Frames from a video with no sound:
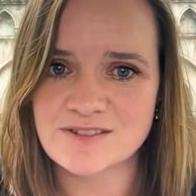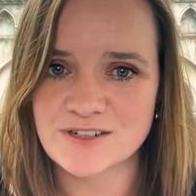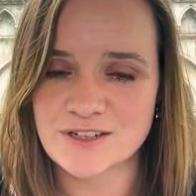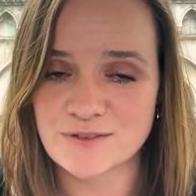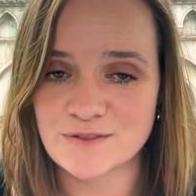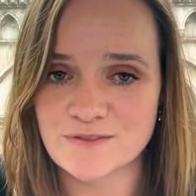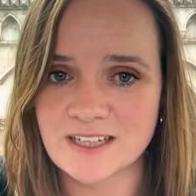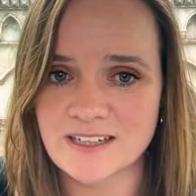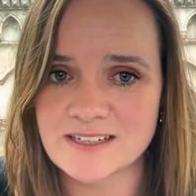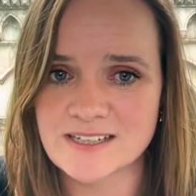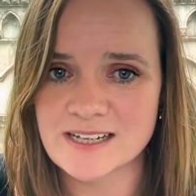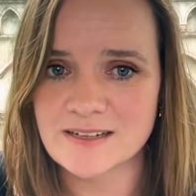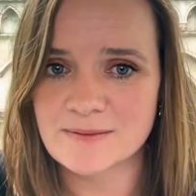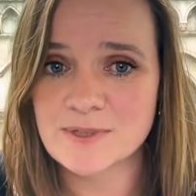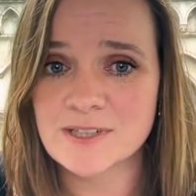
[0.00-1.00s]
at your
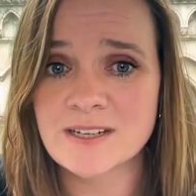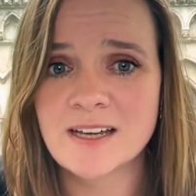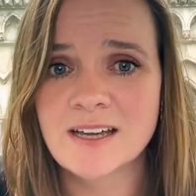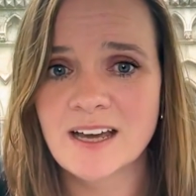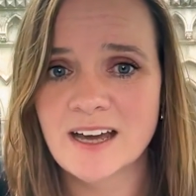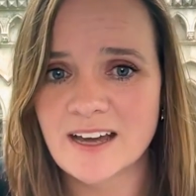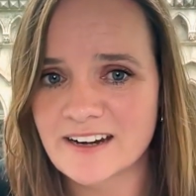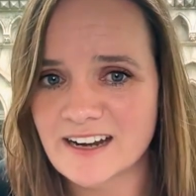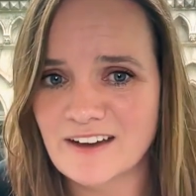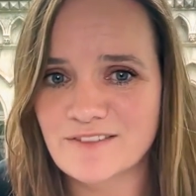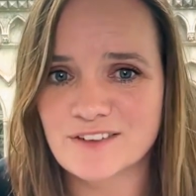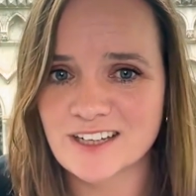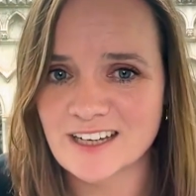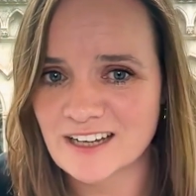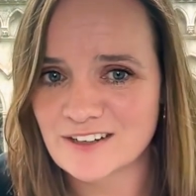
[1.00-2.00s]
fingertips. And
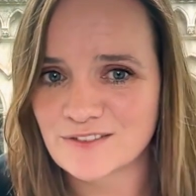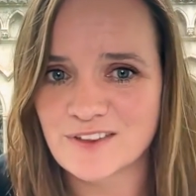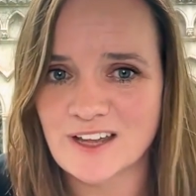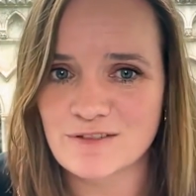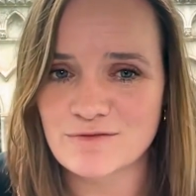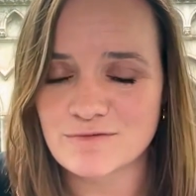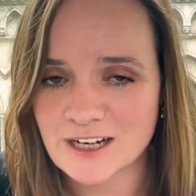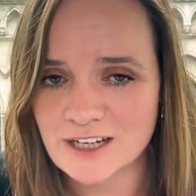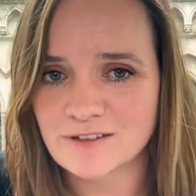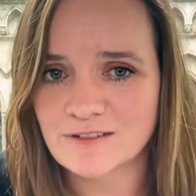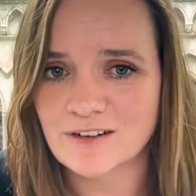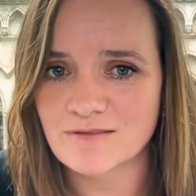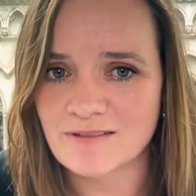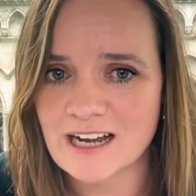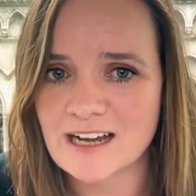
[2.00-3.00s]
having kind of that rigor
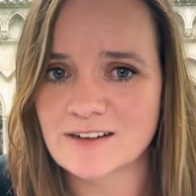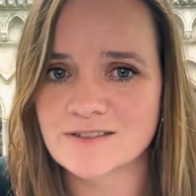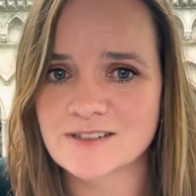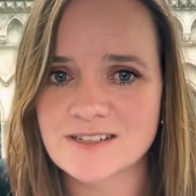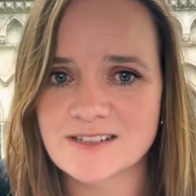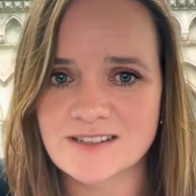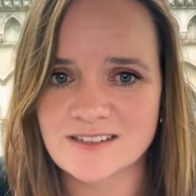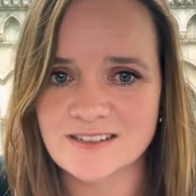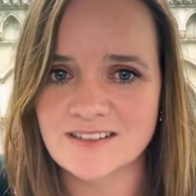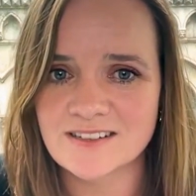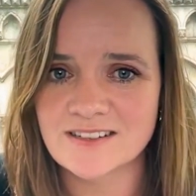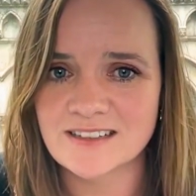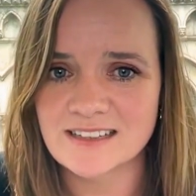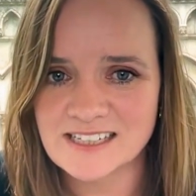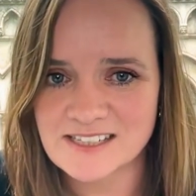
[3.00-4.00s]
around
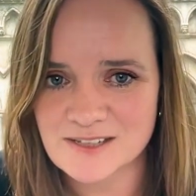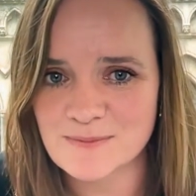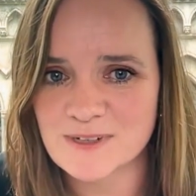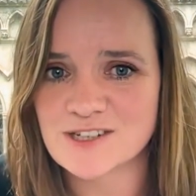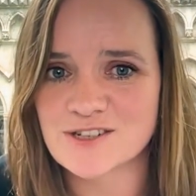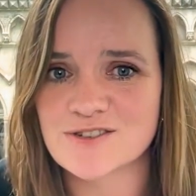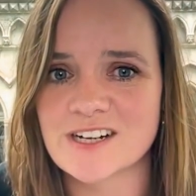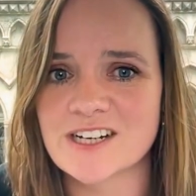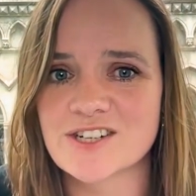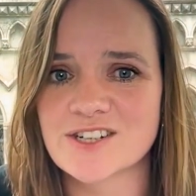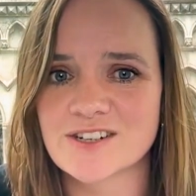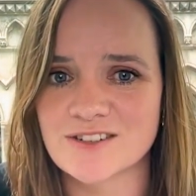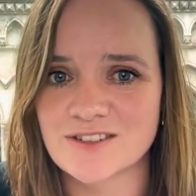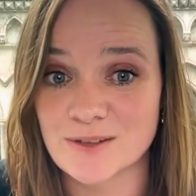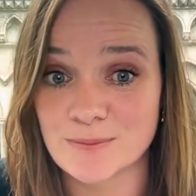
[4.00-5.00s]
the lease
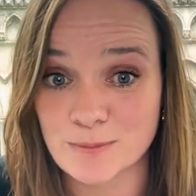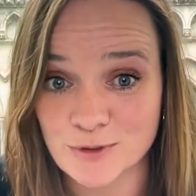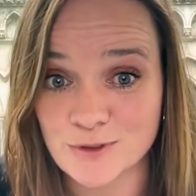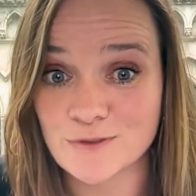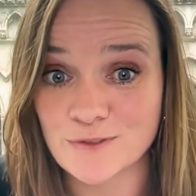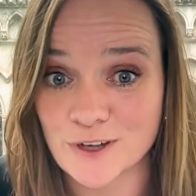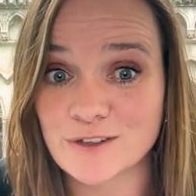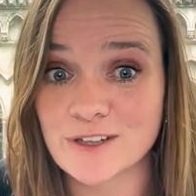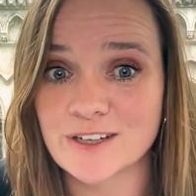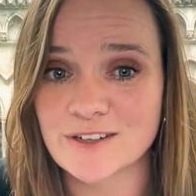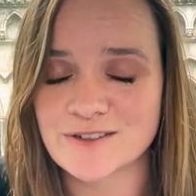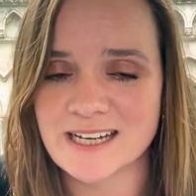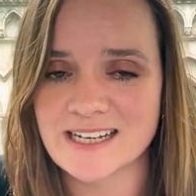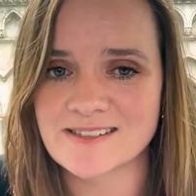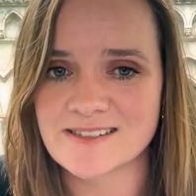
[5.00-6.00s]
administration and the portfolio
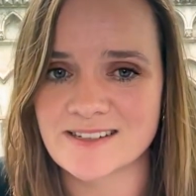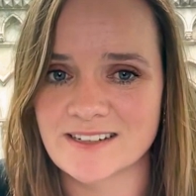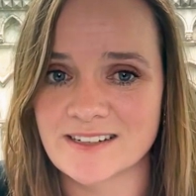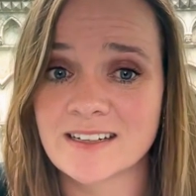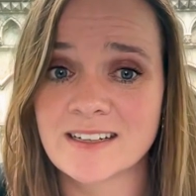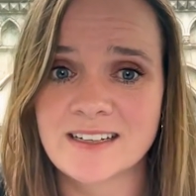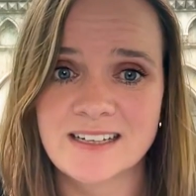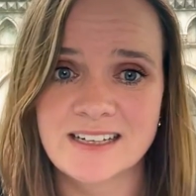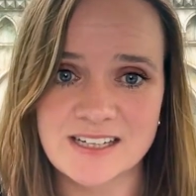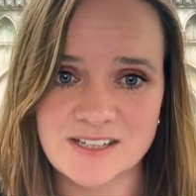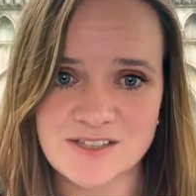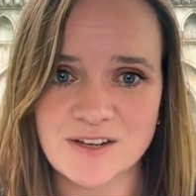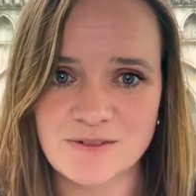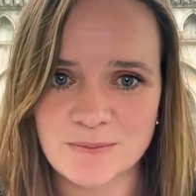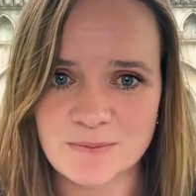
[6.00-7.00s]
data is
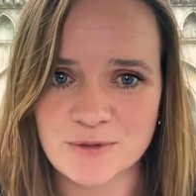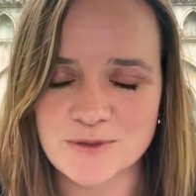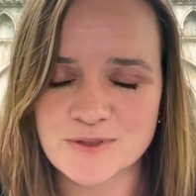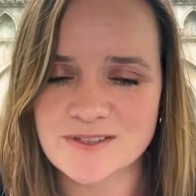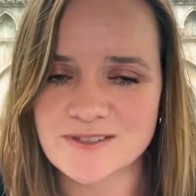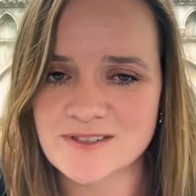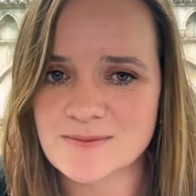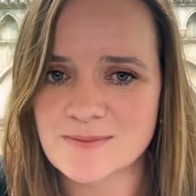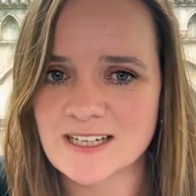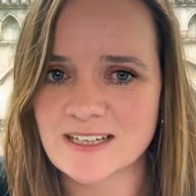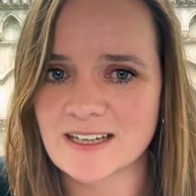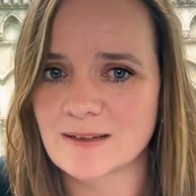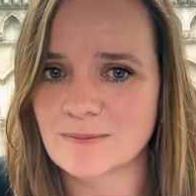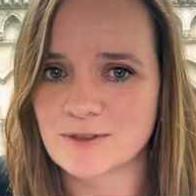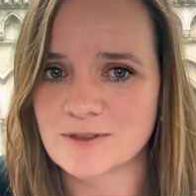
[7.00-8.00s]
so important to being
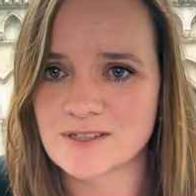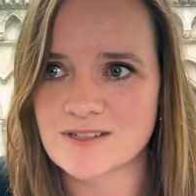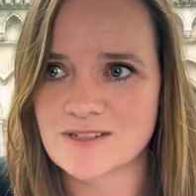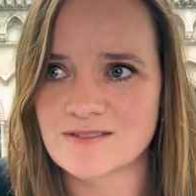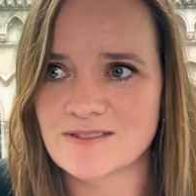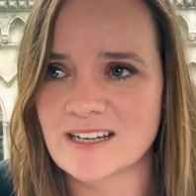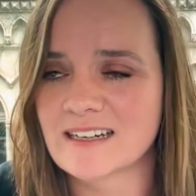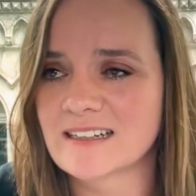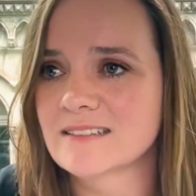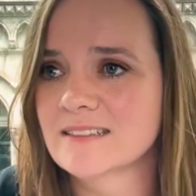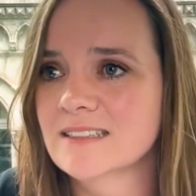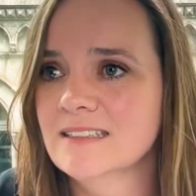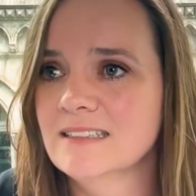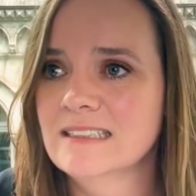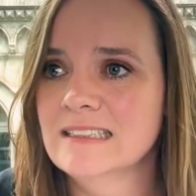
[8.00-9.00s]
able to do that.
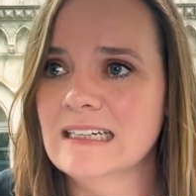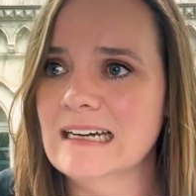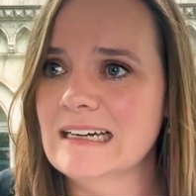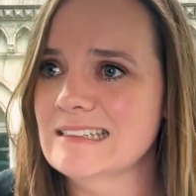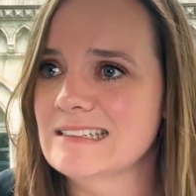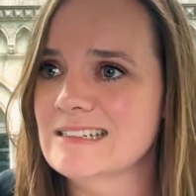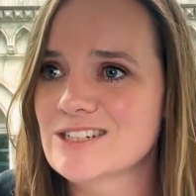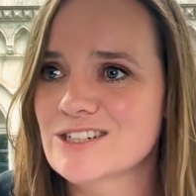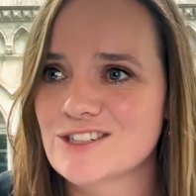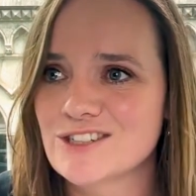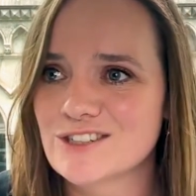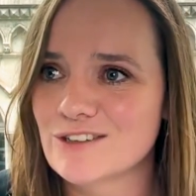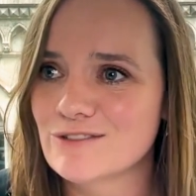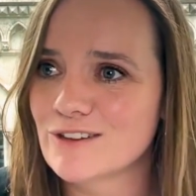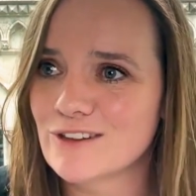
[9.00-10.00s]
And,
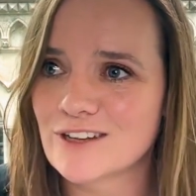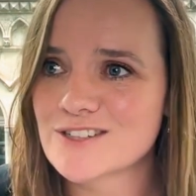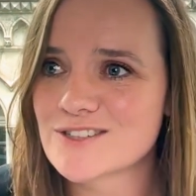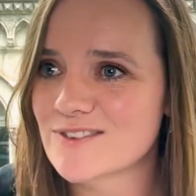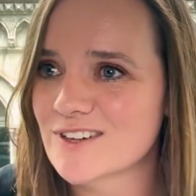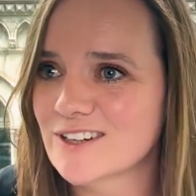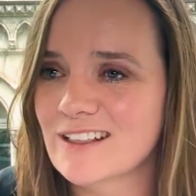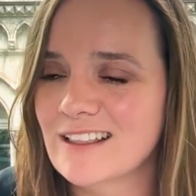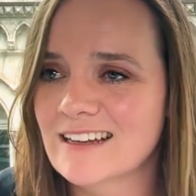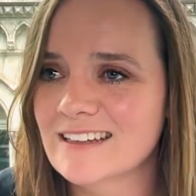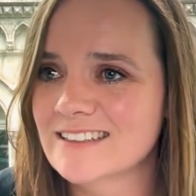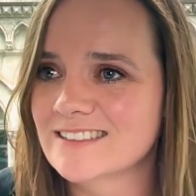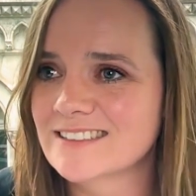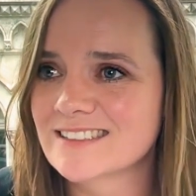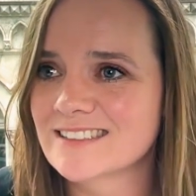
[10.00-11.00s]
lots of our
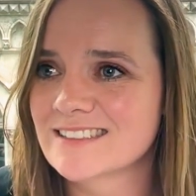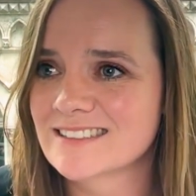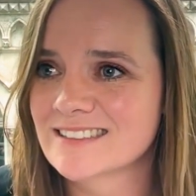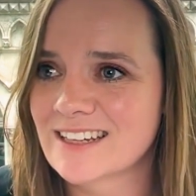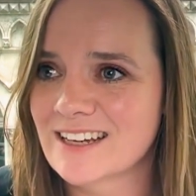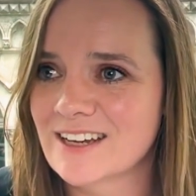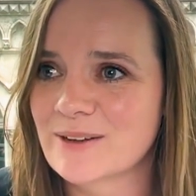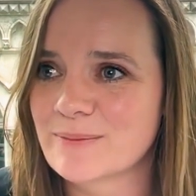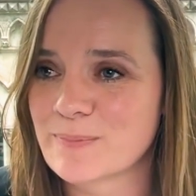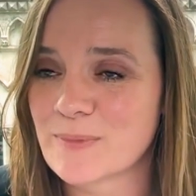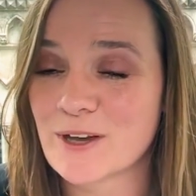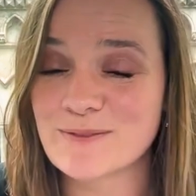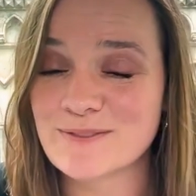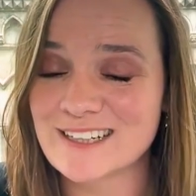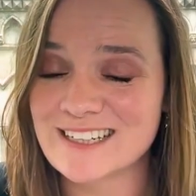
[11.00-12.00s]
clients,
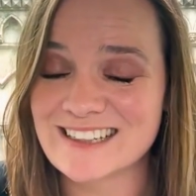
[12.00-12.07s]
hopefully